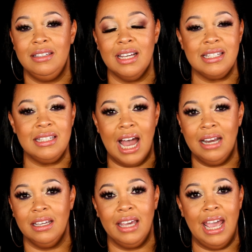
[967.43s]
does not
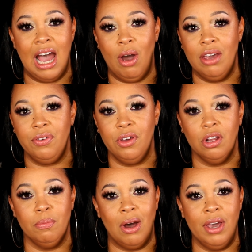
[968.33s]
negate how I feel
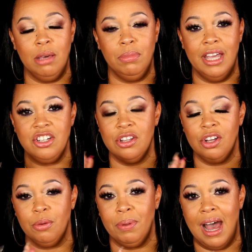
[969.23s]
about ABH and
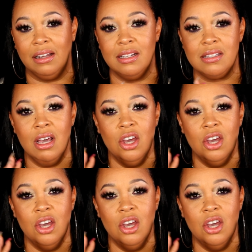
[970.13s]
her palettes.